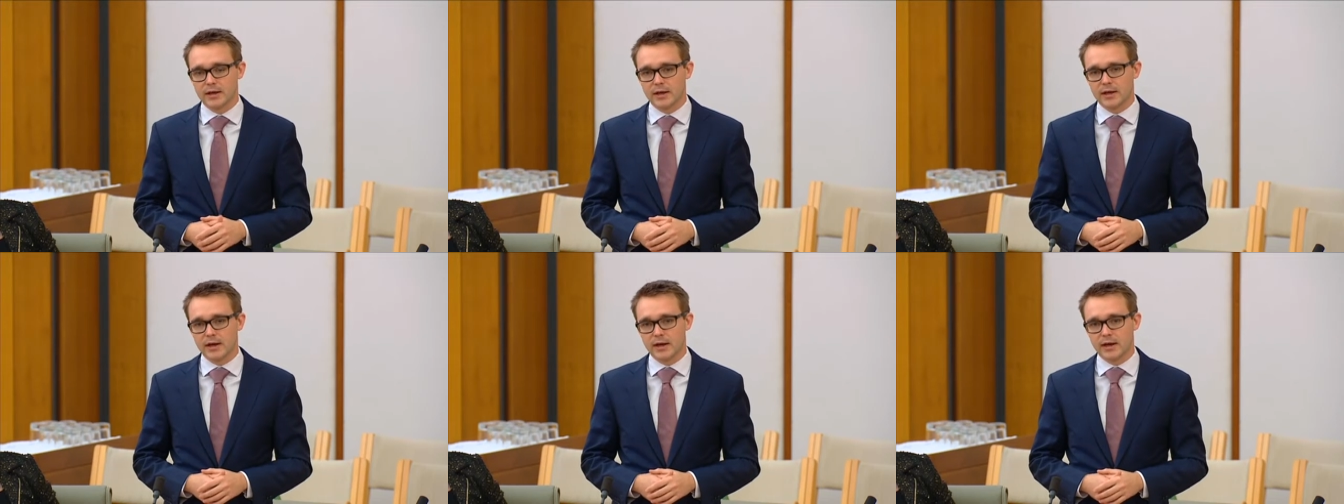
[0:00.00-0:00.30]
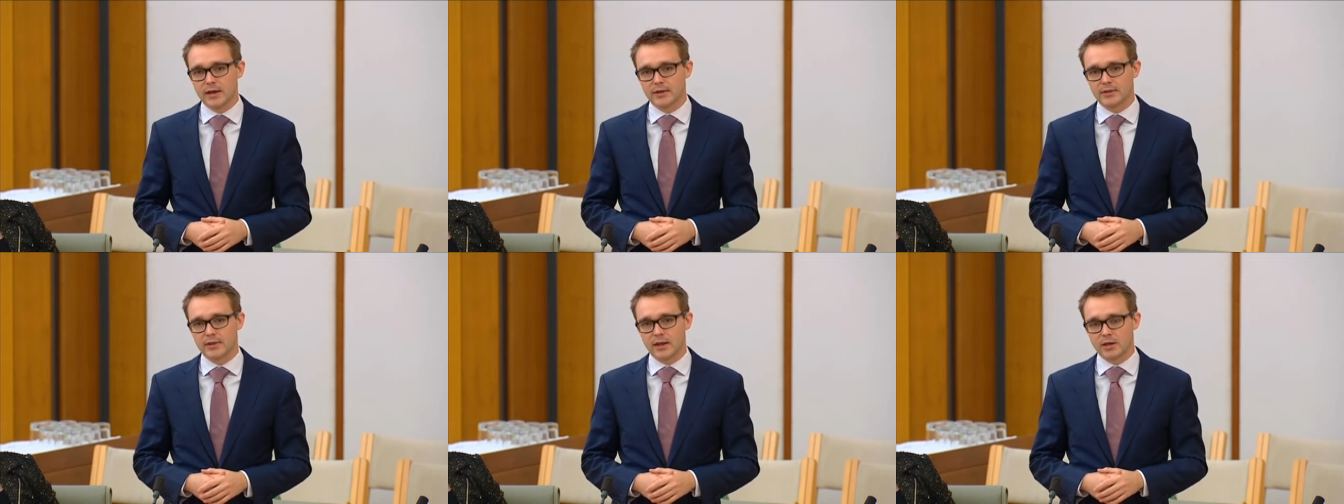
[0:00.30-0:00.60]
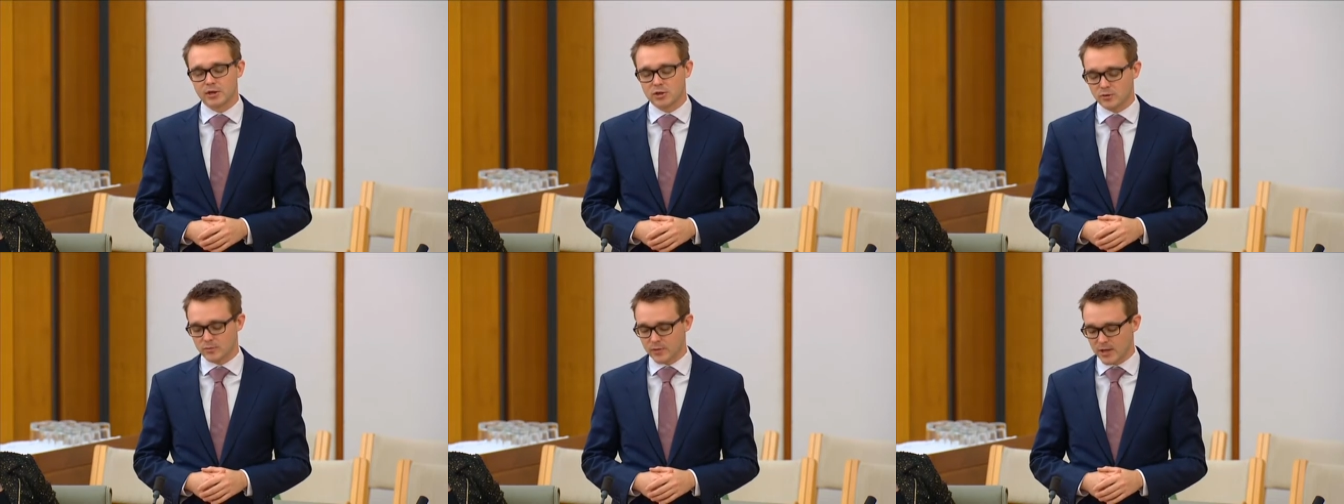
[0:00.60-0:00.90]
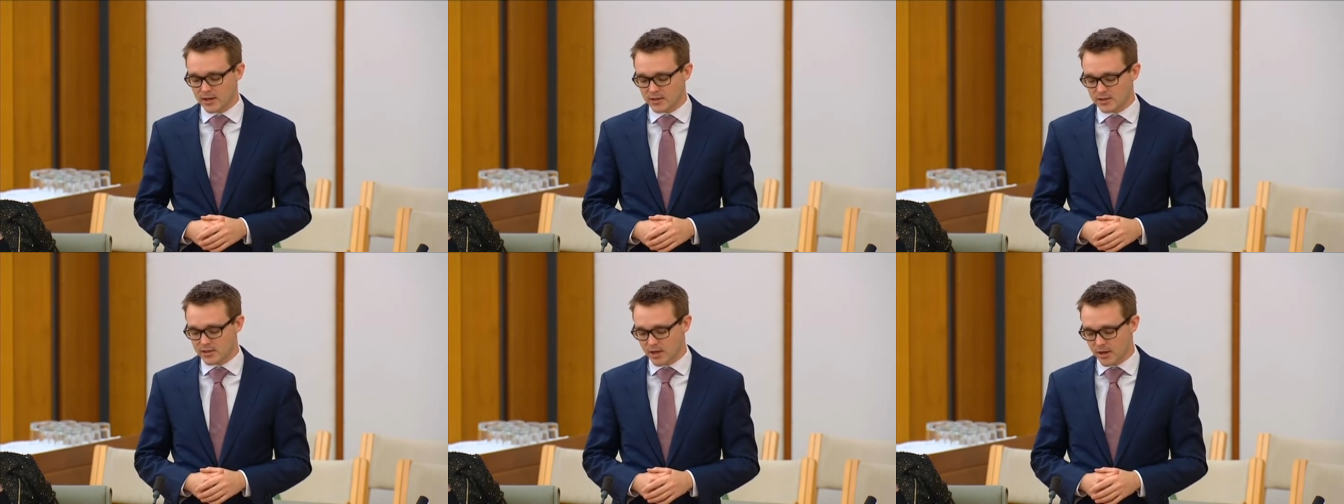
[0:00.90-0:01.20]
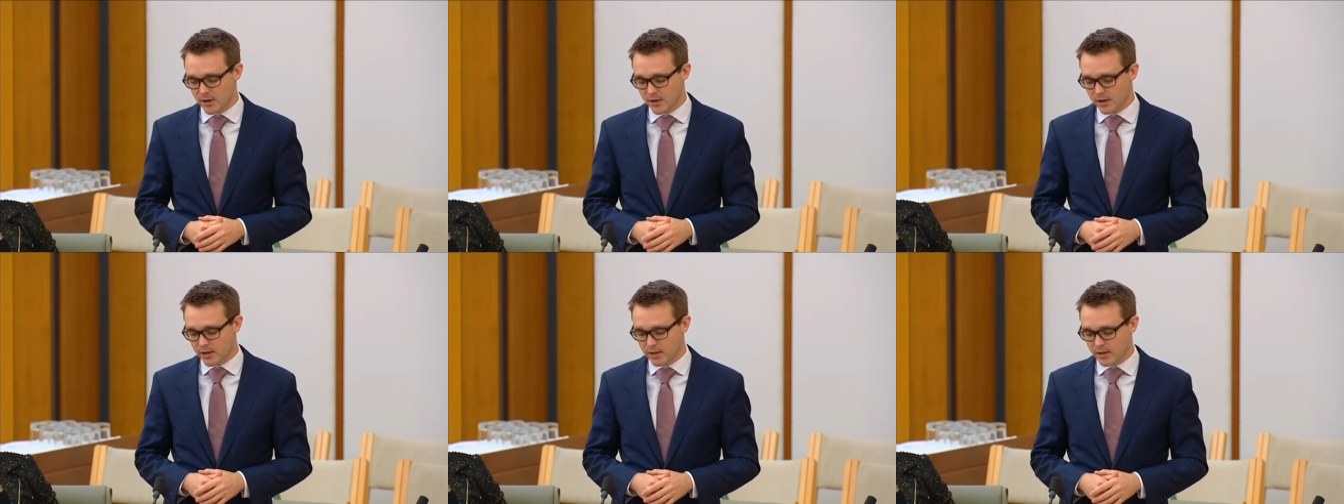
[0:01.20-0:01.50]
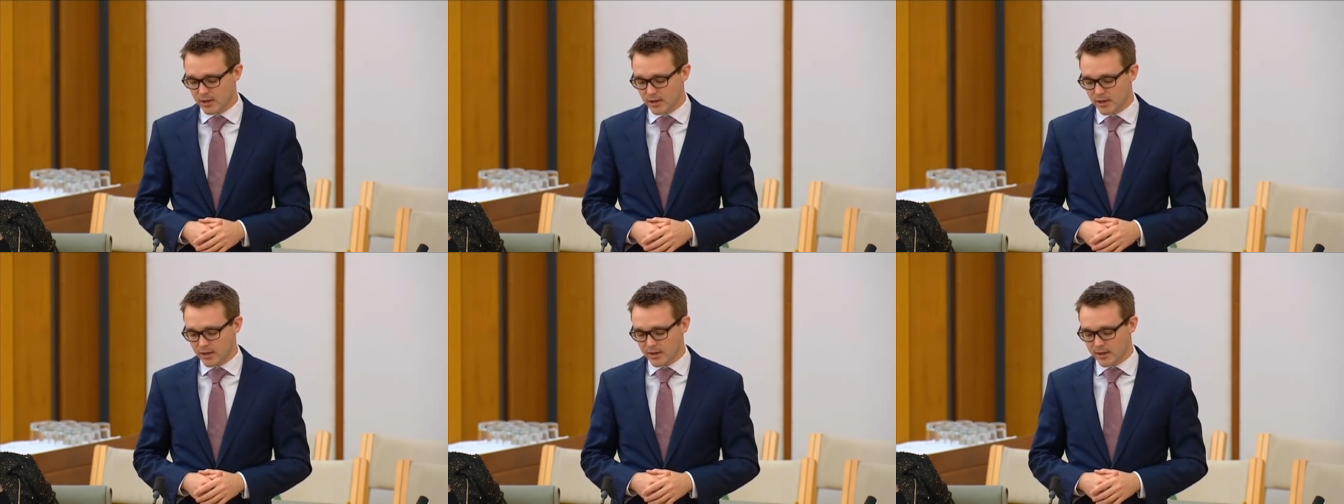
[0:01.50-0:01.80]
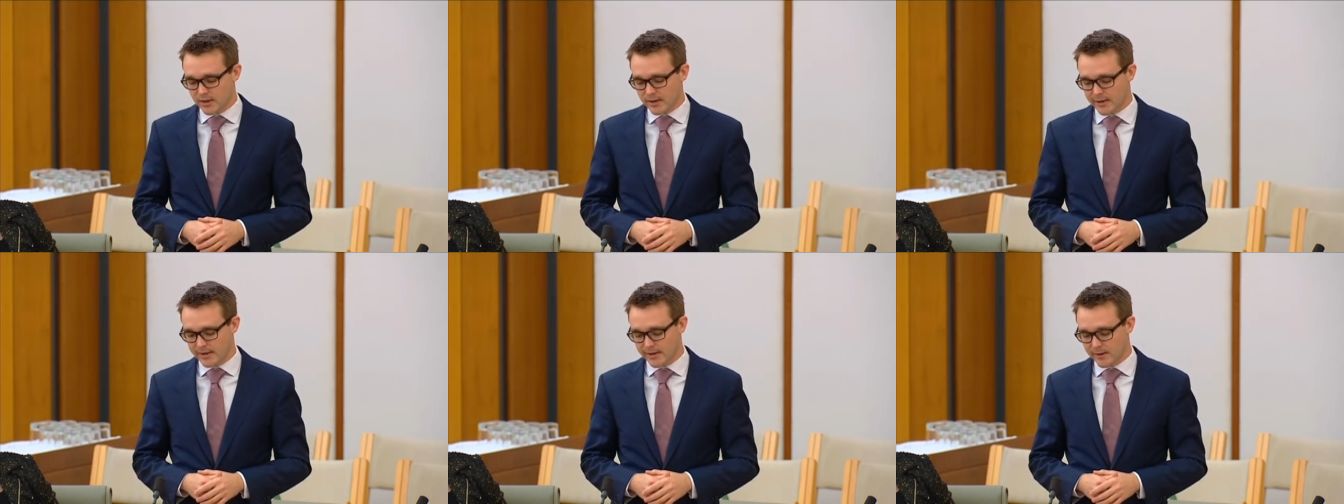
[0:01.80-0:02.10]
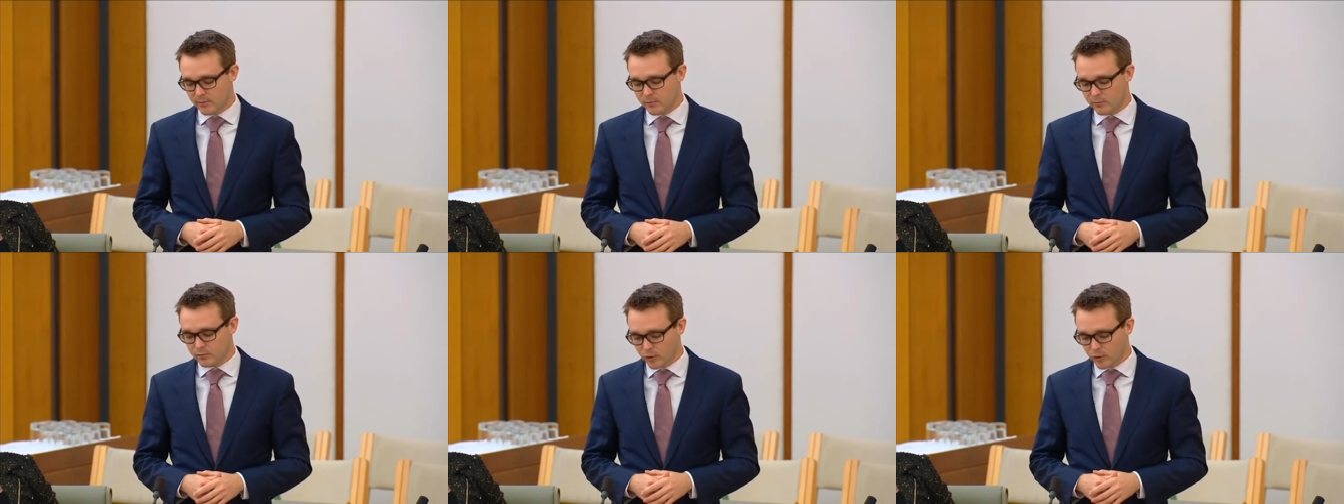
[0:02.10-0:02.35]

uh, that humanitarian uh,